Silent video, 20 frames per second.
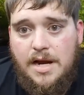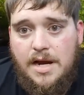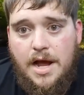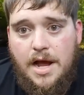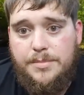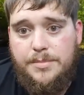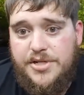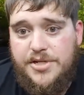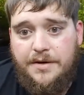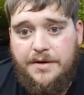
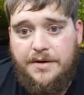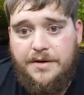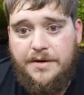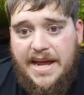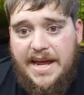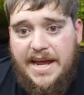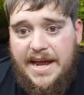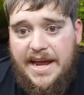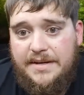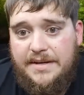I'm sure he
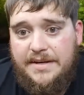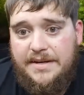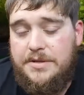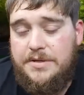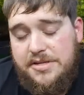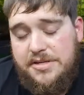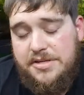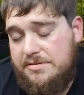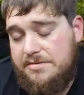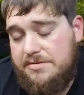can. You
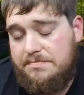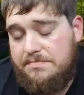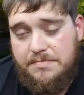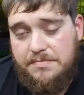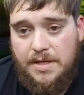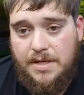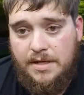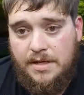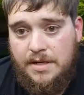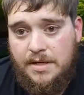just
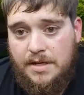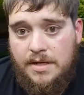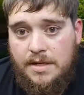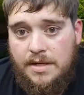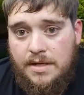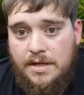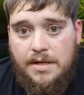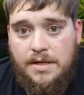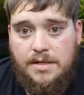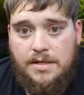
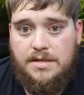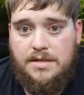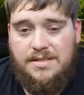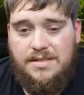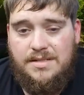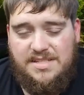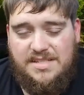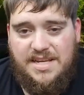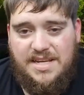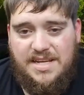send